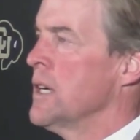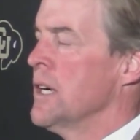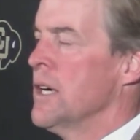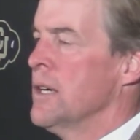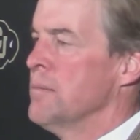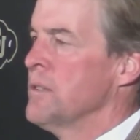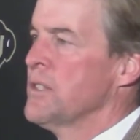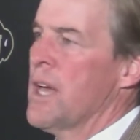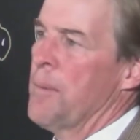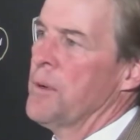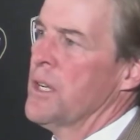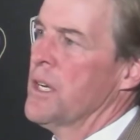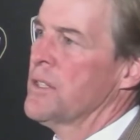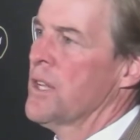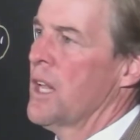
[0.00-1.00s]
Um, this
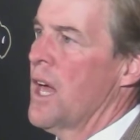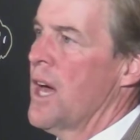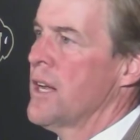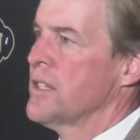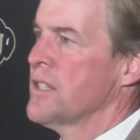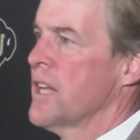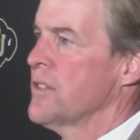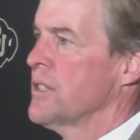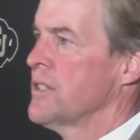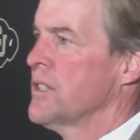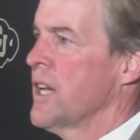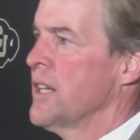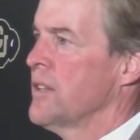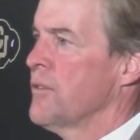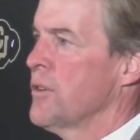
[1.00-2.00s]
happened to us a lot at San Jose
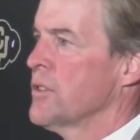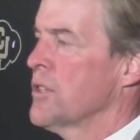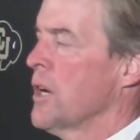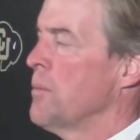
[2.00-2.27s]
State the first